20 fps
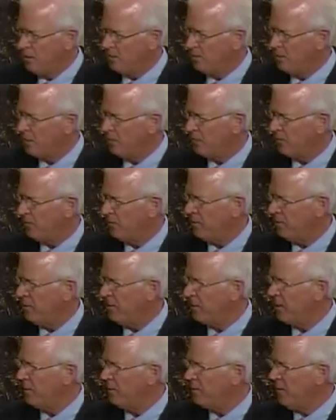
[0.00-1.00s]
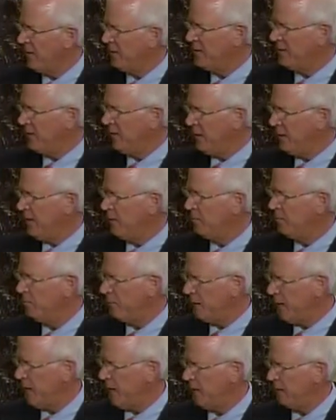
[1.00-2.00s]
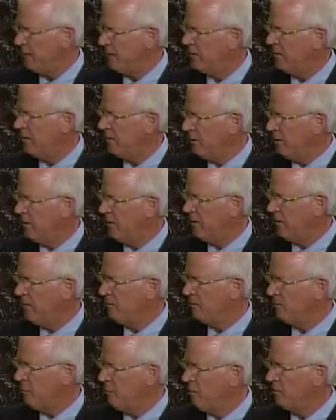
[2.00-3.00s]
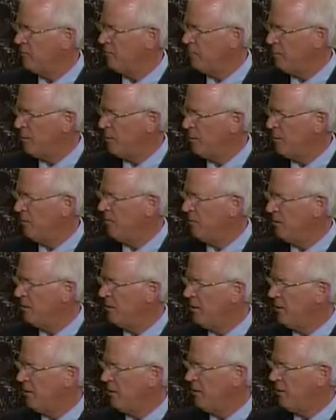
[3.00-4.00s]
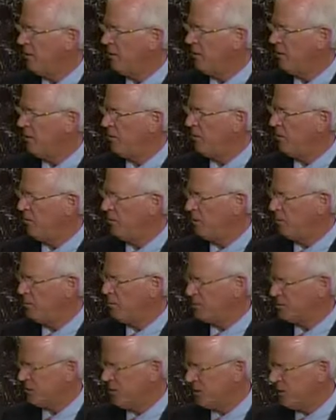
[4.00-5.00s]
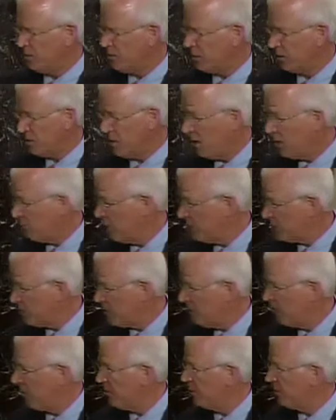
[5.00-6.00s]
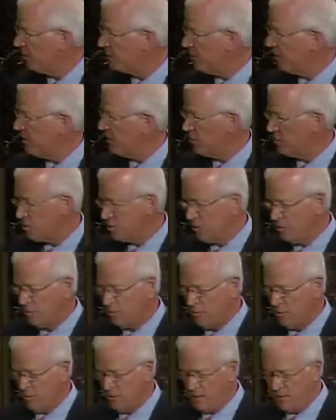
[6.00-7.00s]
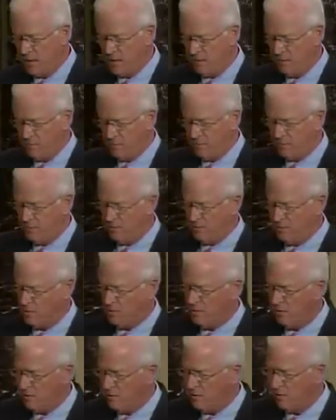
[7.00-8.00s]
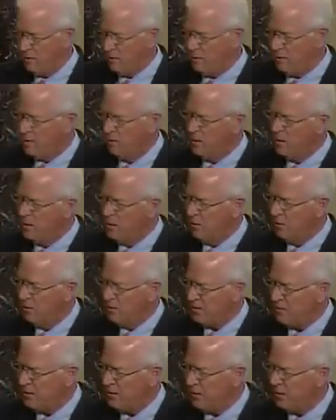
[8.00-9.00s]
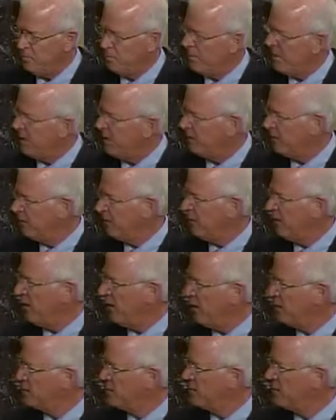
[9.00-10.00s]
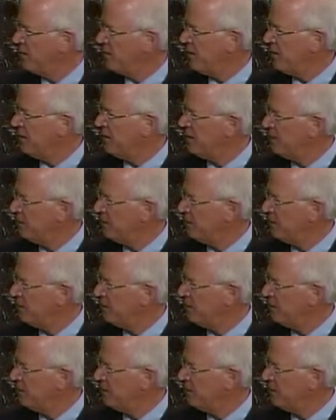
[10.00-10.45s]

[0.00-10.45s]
Talk for a minute about the impact of going from 100 to 133% to cover some of those uninsured that I referred to earlier. What's the impact on our state?